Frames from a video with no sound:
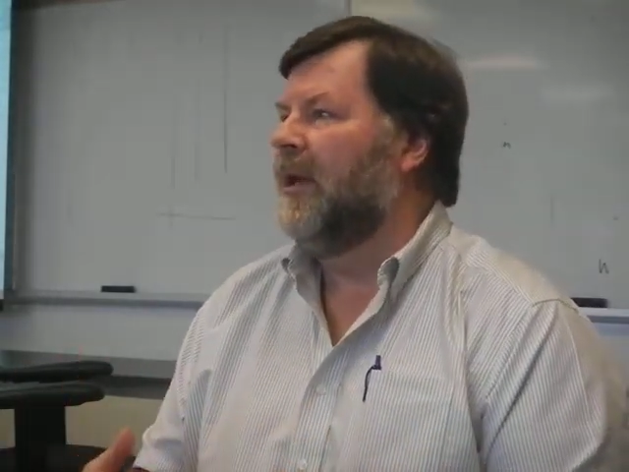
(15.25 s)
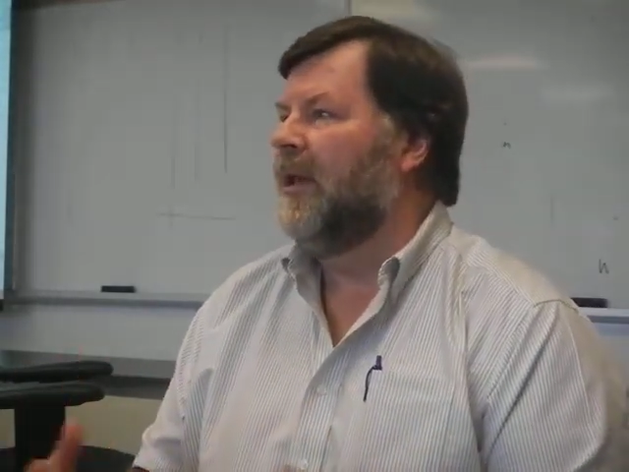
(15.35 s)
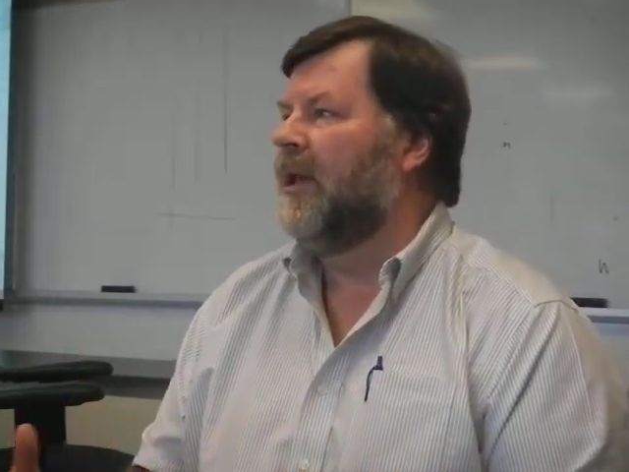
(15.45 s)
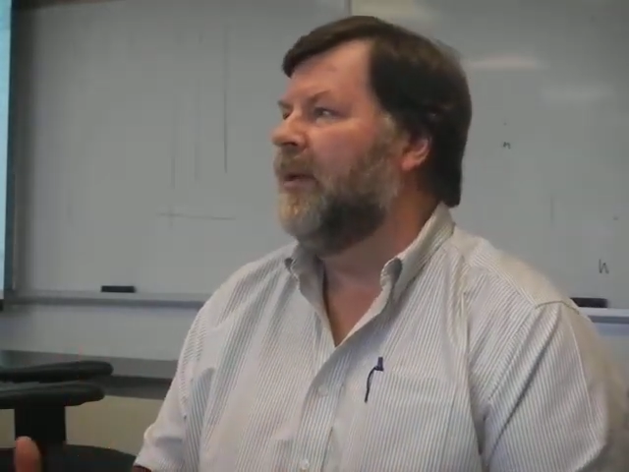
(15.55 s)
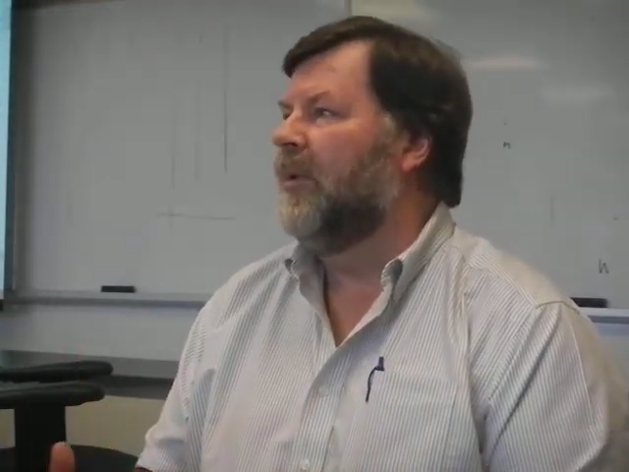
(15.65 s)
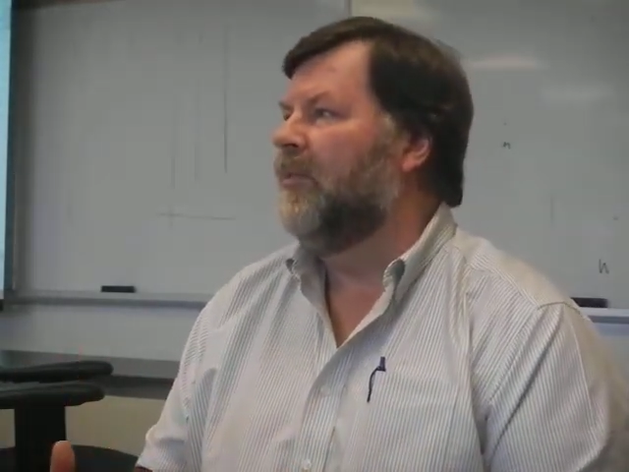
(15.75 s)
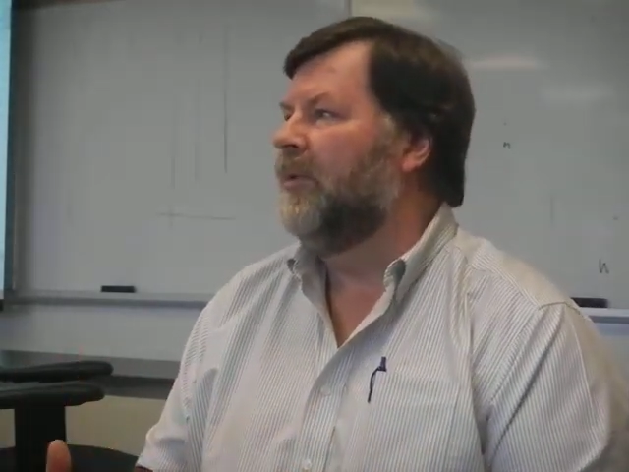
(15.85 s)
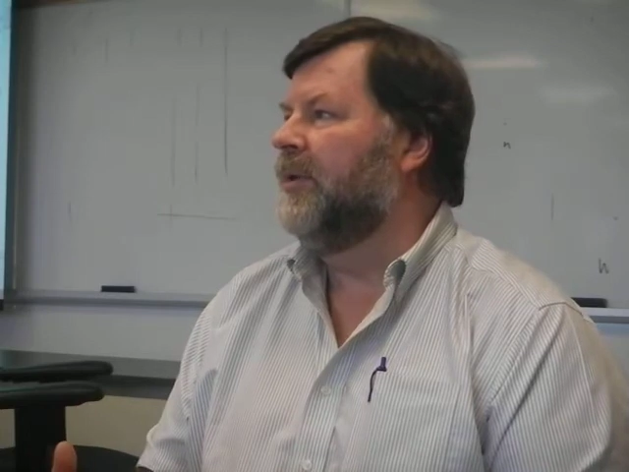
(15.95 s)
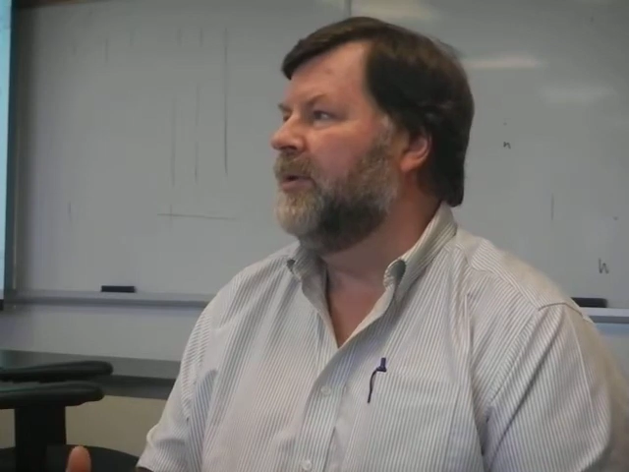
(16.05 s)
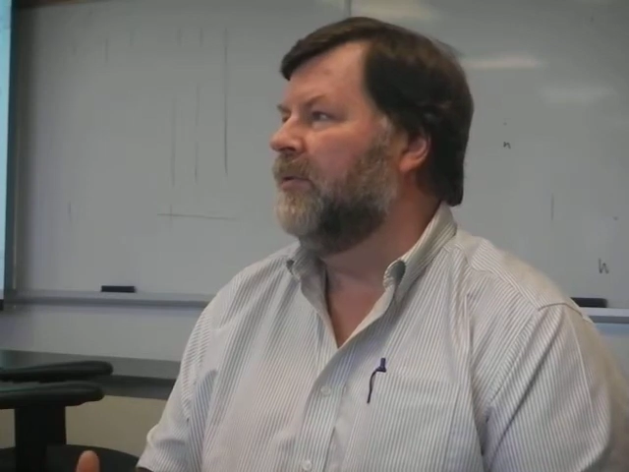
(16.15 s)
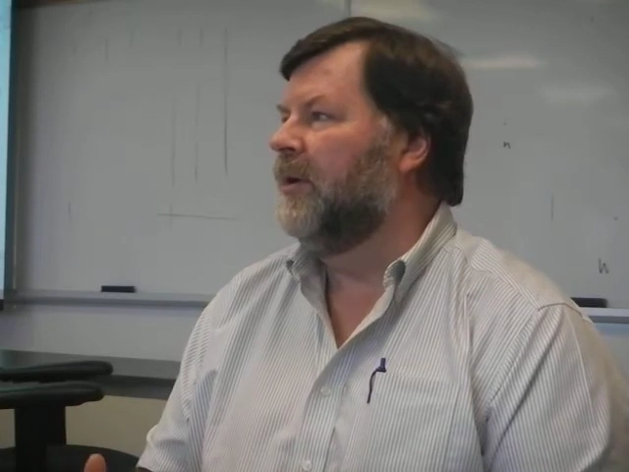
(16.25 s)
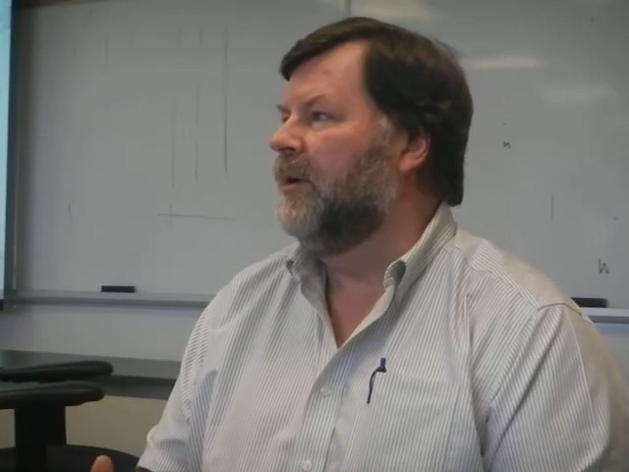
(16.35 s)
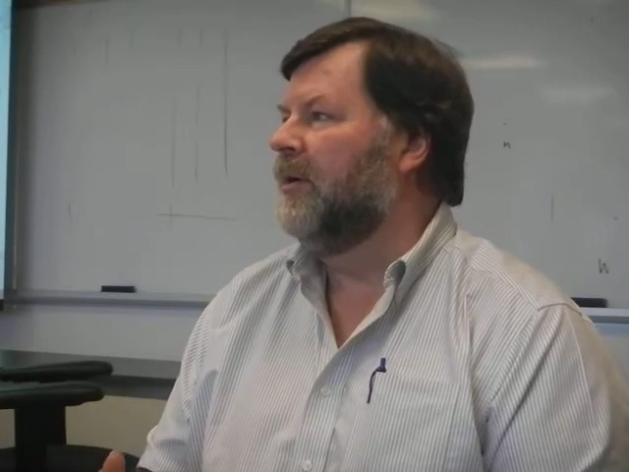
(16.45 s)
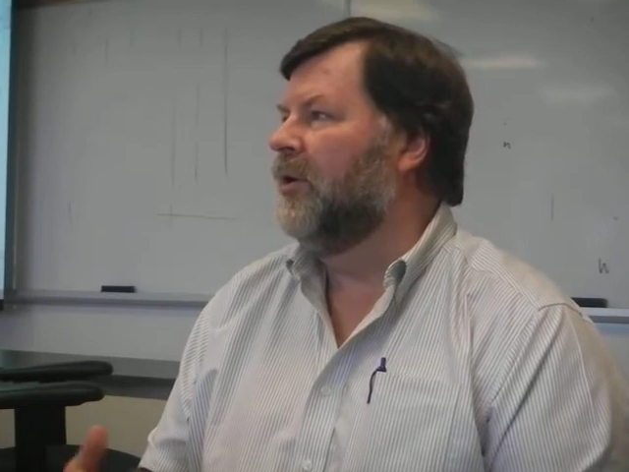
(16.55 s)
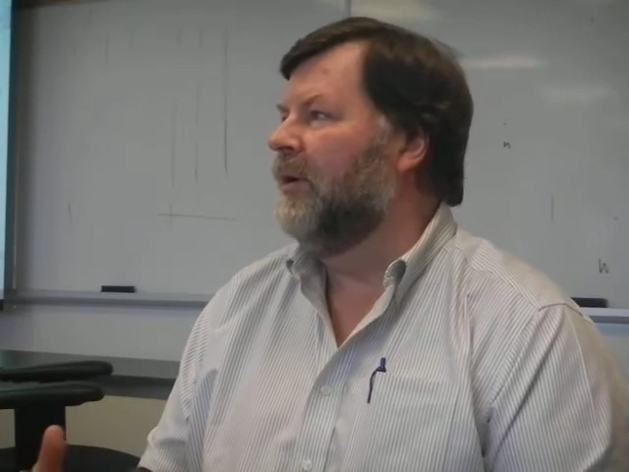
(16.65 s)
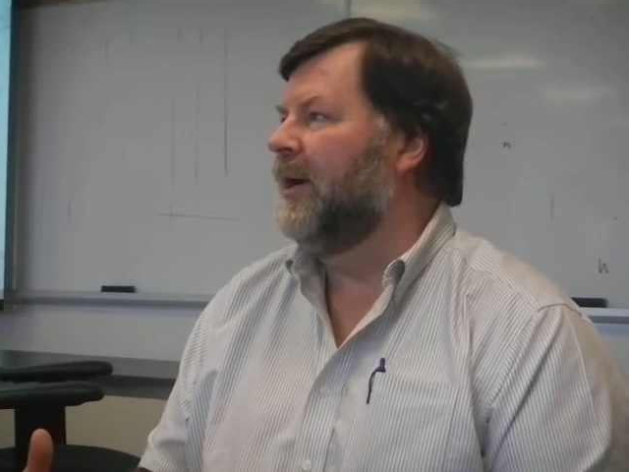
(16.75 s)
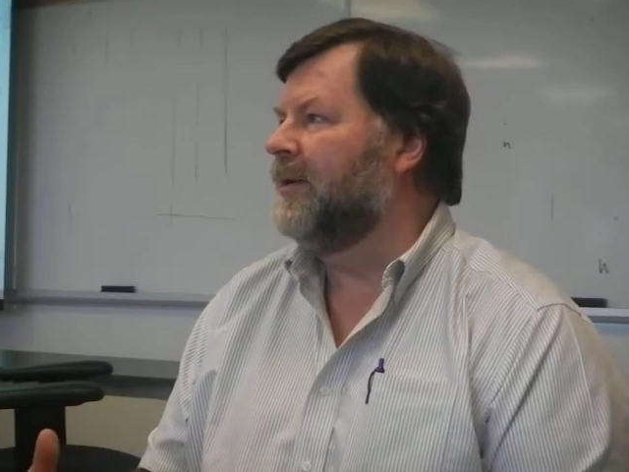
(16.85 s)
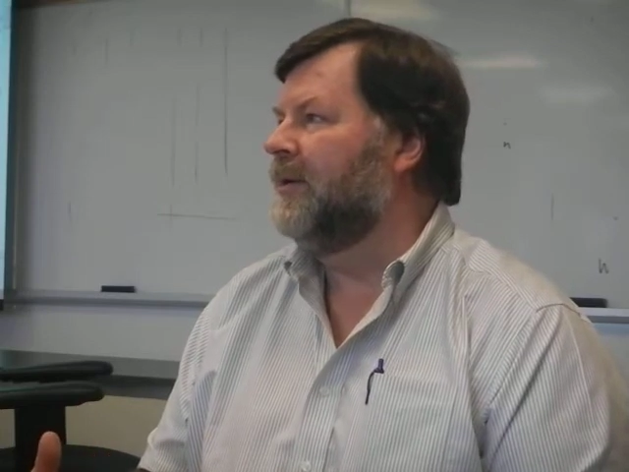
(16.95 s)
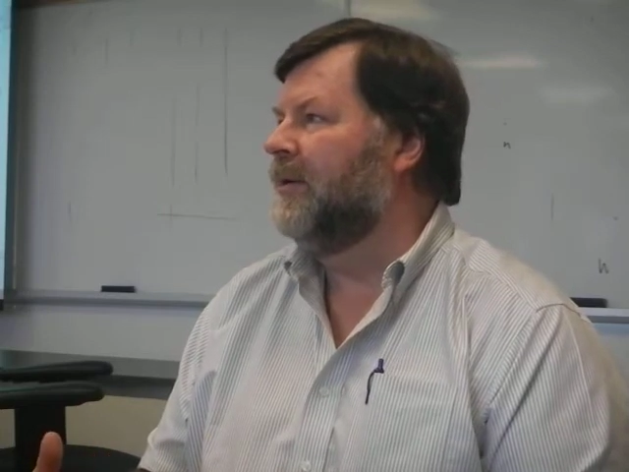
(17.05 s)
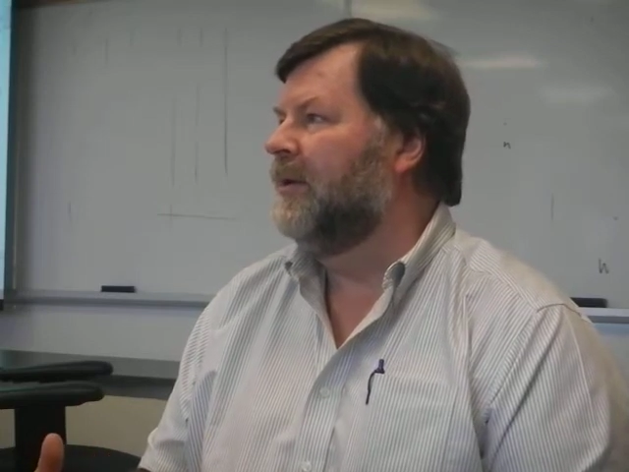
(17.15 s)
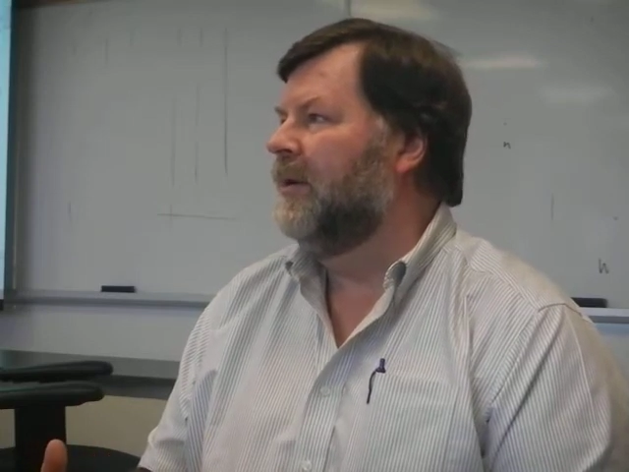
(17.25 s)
and they came up with this word CREST.